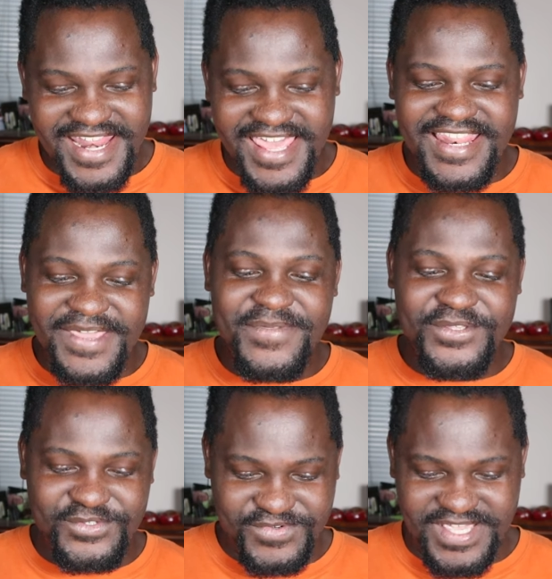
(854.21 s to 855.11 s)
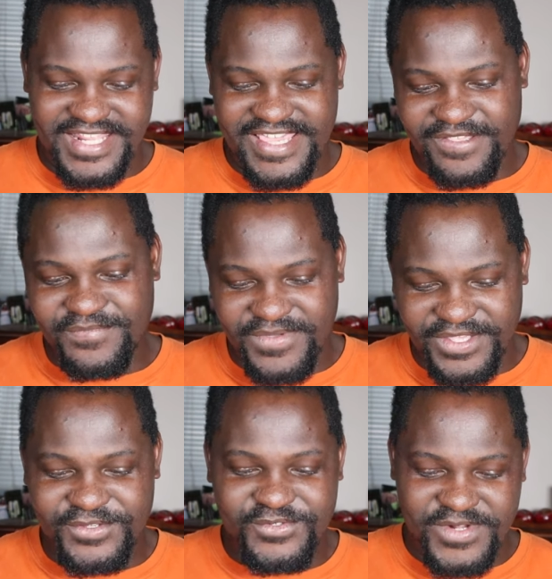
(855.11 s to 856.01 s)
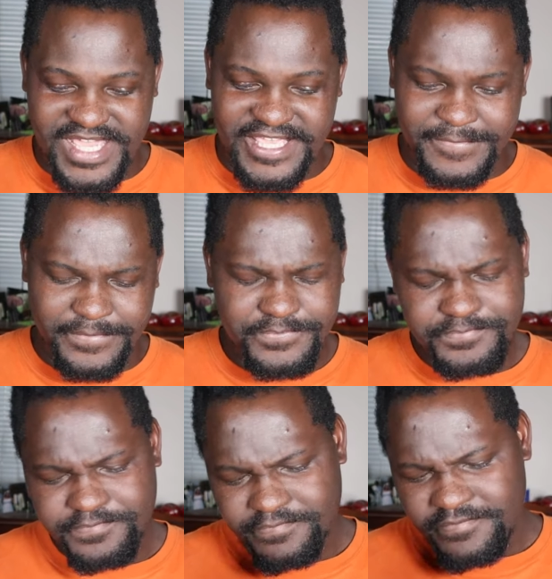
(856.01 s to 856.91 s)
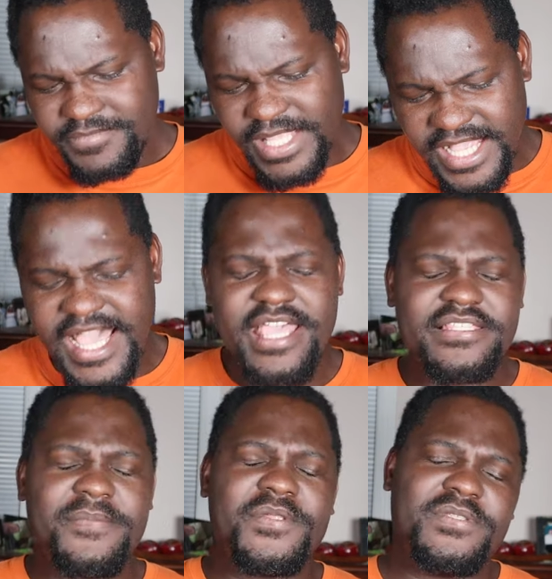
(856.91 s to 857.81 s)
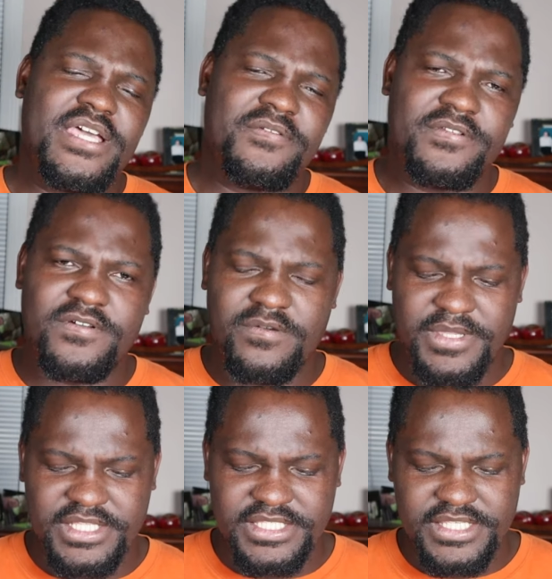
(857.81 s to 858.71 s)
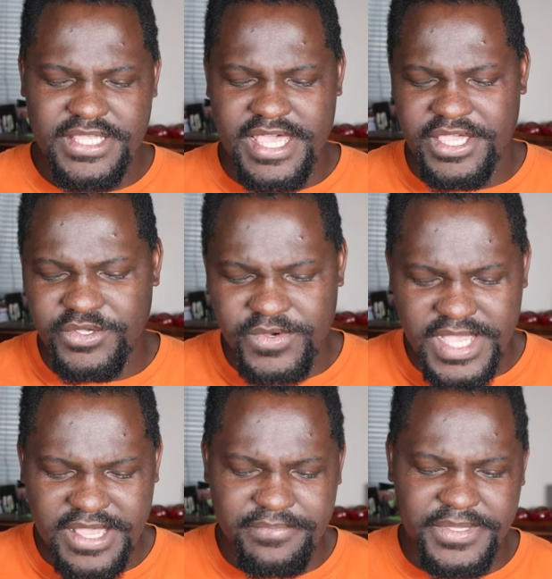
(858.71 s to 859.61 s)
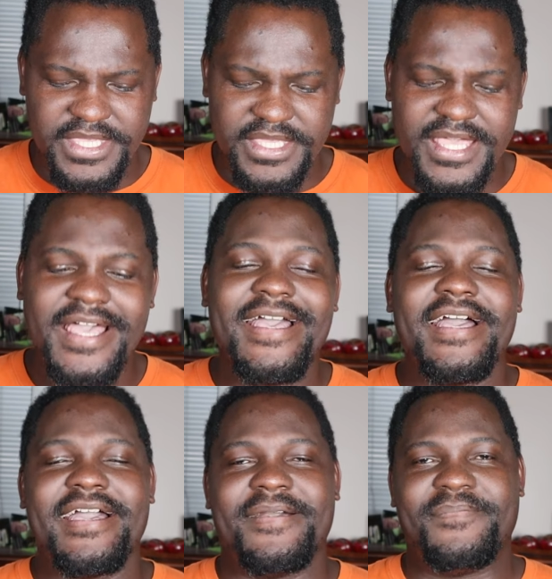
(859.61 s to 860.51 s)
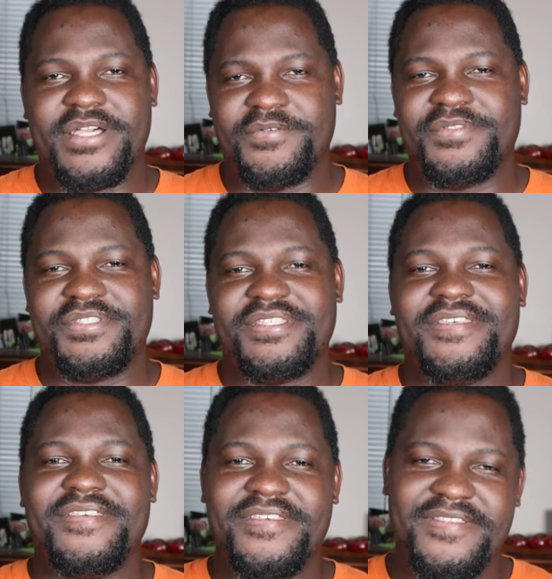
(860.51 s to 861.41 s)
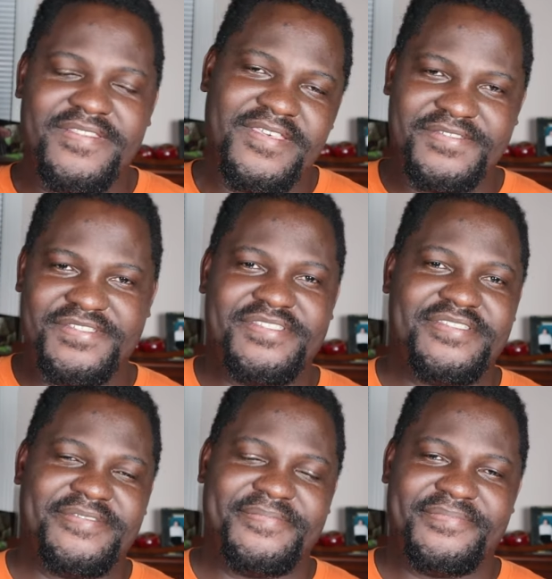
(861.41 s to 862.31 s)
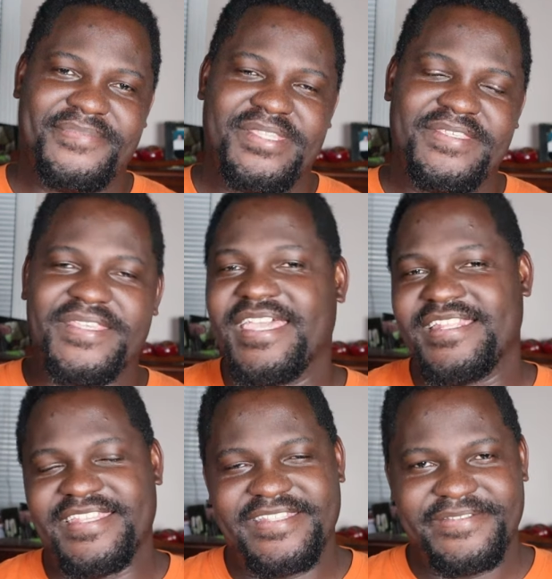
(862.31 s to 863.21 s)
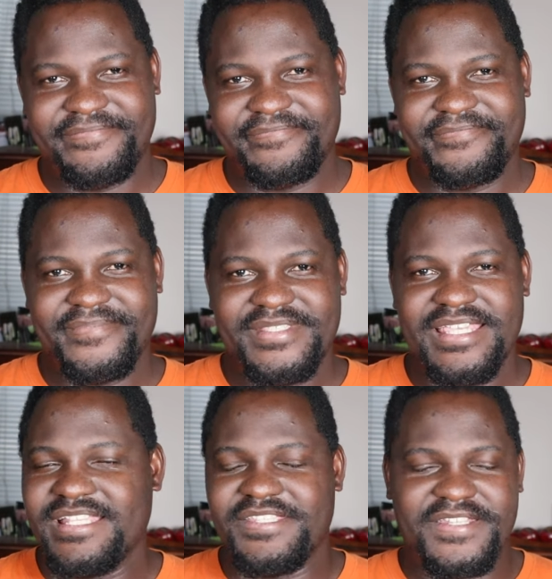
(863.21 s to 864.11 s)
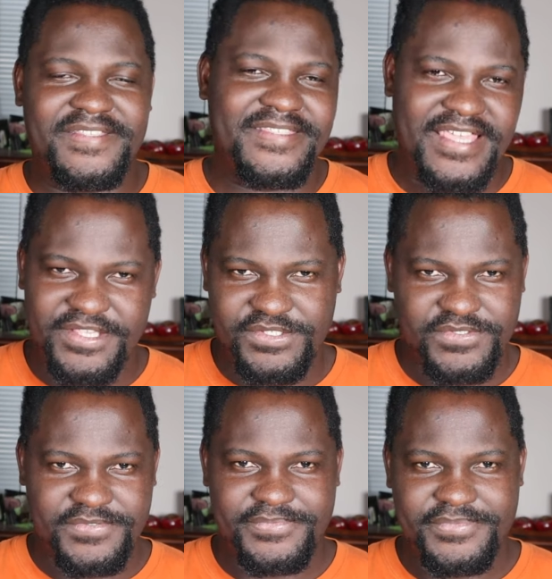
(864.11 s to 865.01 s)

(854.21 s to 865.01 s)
Let, let me try. Let me try. Guys, let me know down in the comment. Are you happy about this signing? Jadon Sancho.